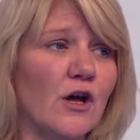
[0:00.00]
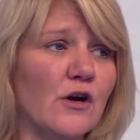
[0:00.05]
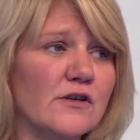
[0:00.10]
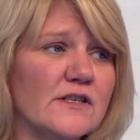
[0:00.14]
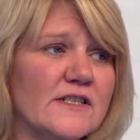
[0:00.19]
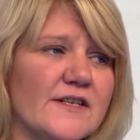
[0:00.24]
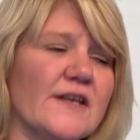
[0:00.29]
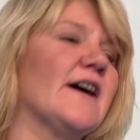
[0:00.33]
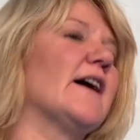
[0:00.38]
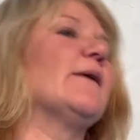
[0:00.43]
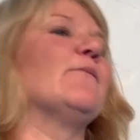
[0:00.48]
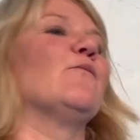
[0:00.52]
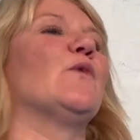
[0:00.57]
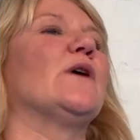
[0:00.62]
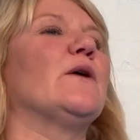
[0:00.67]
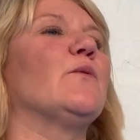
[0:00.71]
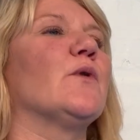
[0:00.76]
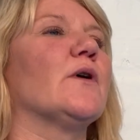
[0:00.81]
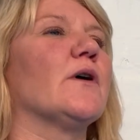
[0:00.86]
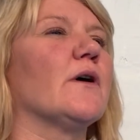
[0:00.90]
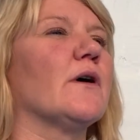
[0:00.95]
long time
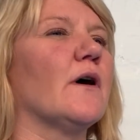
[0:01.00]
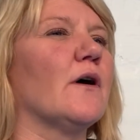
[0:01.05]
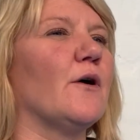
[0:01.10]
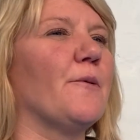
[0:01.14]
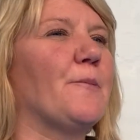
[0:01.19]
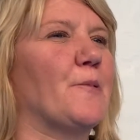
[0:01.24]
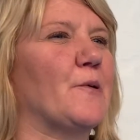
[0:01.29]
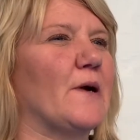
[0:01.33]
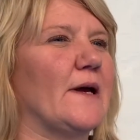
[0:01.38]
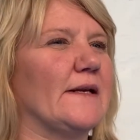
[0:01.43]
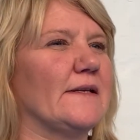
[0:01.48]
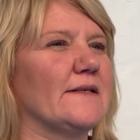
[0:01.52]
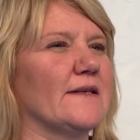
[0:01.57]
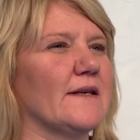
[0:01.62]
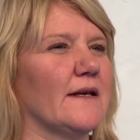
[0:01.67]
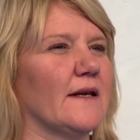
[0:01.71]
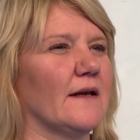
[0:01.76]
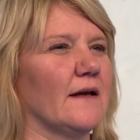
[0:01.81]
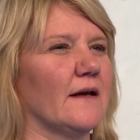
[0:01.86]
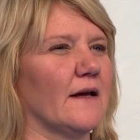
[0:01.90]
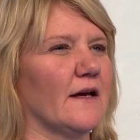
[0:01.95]
we were
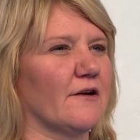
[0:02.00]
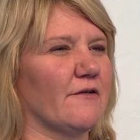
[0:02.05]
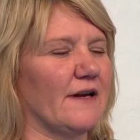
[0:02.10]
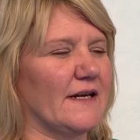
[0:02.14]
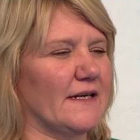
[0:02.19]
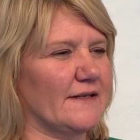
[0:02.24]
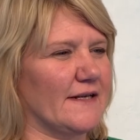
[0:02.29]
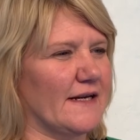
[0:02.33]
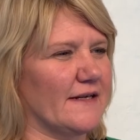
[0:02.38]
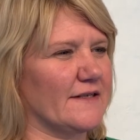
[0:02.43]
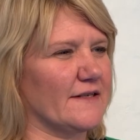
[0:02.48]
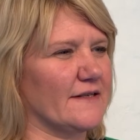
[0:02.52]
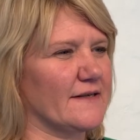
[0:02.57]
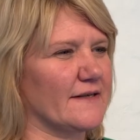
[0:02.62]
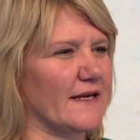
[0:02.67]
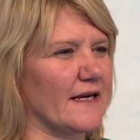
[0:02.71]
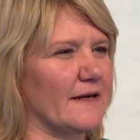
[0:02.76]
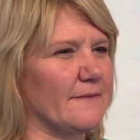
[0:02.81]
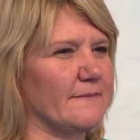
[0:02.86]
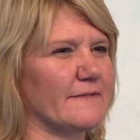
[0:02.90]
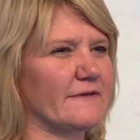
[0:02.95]
operating accreditation
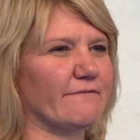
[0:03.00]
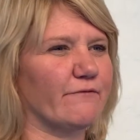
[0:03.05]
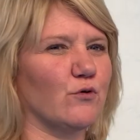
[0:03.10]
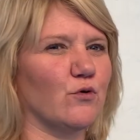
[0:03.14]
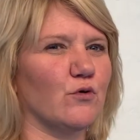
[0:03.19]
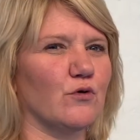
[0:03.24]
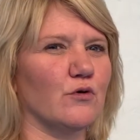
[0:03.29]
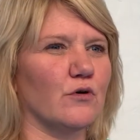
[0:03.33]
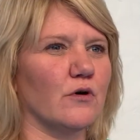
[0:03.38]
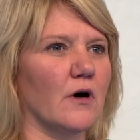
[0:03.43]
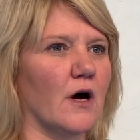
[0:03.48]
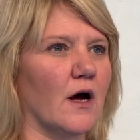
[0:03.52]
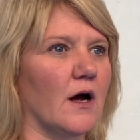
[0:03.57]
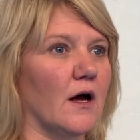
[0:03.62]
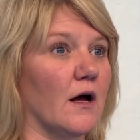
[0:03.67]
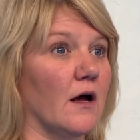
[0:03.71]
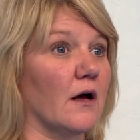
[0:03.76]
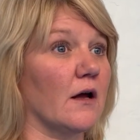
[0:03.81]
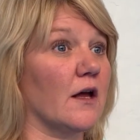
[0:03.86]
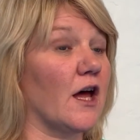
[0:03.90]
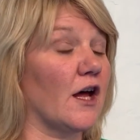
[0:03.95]
schemes
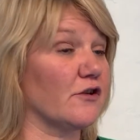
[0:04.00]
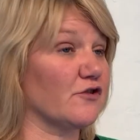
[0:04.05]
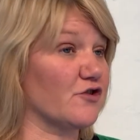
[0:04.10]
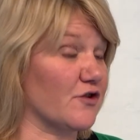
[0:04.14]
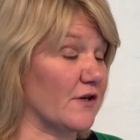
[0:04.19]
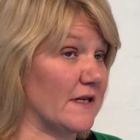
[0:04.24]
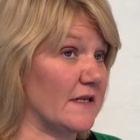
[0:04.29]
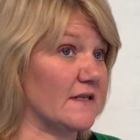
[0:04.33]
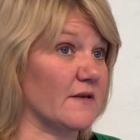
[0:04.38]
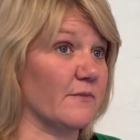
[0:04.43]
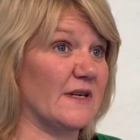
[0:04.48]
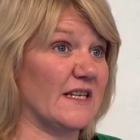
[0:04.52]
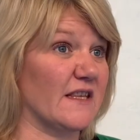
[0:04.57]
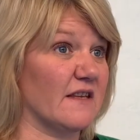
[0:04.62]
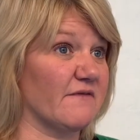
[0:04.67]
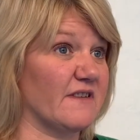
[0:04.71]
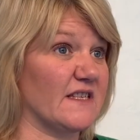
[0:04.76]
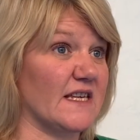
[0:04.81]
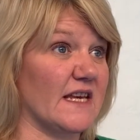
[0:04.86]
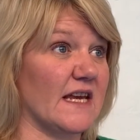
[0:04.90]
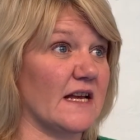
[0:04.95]
for countries, and we did
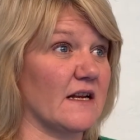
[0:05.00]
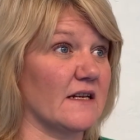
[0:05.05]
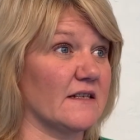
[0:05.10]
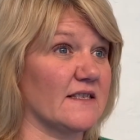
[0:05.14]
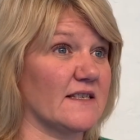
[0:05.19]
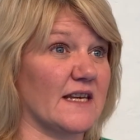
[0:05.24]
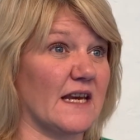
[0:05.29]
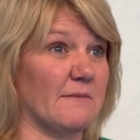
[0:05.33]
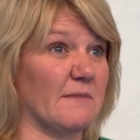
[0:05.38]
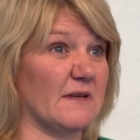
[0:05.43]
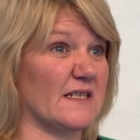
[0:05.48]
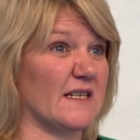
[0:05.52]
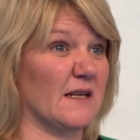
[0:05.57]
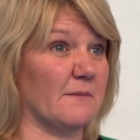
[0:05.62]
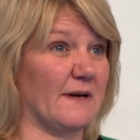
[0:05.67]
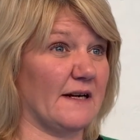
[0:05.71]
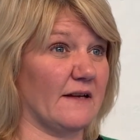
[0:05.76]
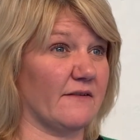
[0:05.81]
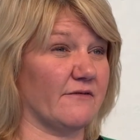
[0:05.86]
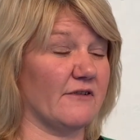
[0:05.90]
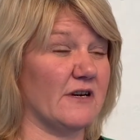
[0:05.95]
the Visit England scheme until
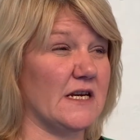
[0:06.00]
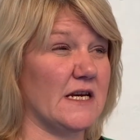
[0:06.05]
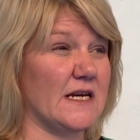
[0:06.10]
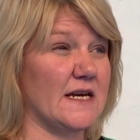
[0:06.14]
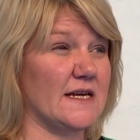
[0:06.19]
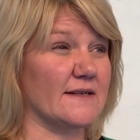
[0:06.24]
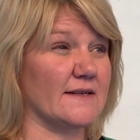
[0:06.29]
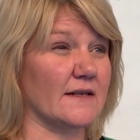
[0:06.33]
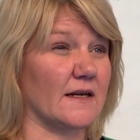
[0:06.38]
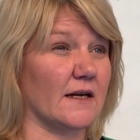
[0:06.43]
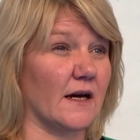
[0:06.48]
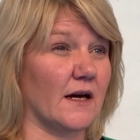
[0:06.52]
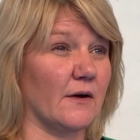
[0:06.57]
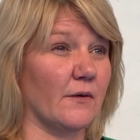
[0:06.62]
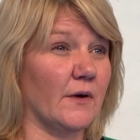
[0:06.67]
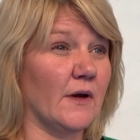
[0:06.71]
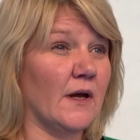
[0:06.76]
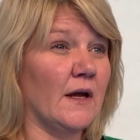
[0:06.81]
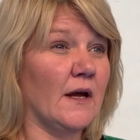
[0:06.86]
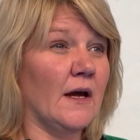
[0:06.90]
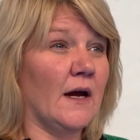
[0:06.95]
about 3 years ago.
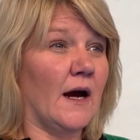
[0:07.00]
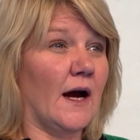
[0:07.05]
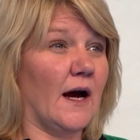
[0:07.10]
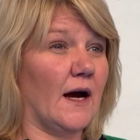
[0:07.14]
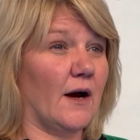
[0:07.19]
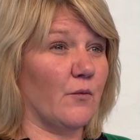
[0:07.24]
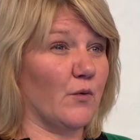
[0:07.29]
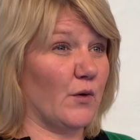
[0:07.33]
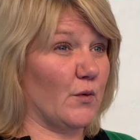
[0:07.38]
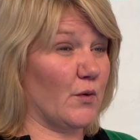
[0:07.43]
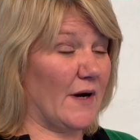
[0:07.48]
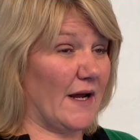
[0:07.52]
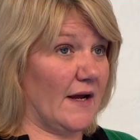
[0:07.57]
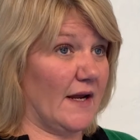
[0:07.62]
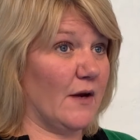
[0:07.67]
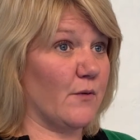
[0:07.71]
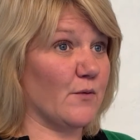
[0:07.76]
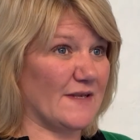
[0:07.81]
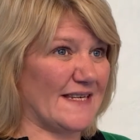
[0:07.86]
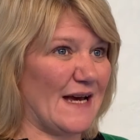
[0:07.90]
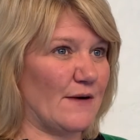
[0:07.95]

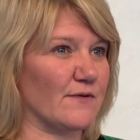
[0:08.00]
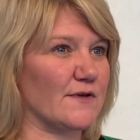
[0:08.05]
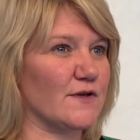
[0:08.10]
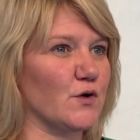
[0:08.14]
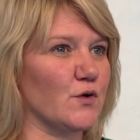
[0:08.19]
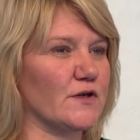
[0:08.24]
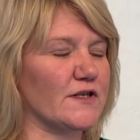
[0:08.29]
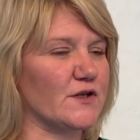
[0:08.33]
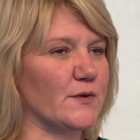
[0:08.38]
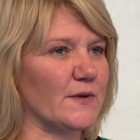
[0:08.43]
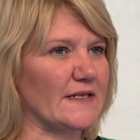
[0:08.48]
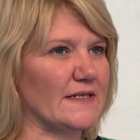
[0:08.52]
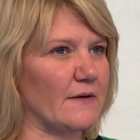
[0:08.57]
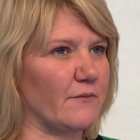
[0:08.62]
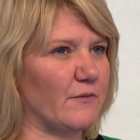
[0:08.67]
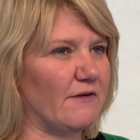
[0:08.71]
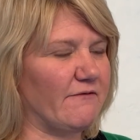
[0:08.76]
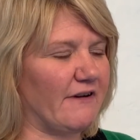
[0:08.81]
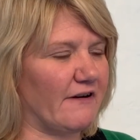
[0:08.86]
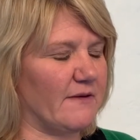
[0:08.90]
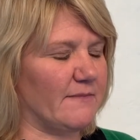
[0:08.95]
It was outsourced to us,
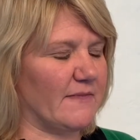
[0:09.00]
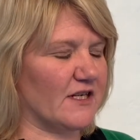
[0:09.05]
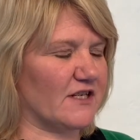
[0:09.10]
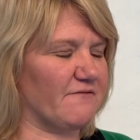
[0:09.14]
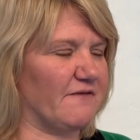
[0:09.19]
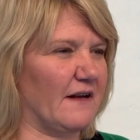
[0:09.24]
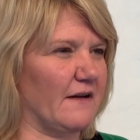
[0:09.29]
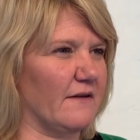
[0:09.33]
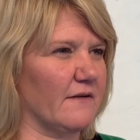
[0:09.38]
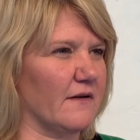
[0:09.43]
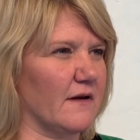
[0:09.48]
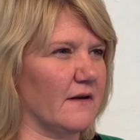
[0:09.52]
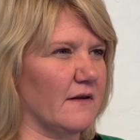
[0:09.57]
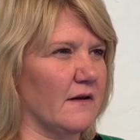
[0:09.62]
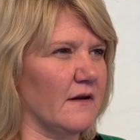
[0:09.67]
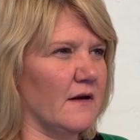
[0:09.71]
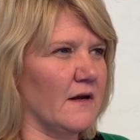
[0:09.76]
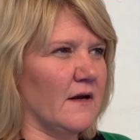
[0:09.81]
and we very much felt that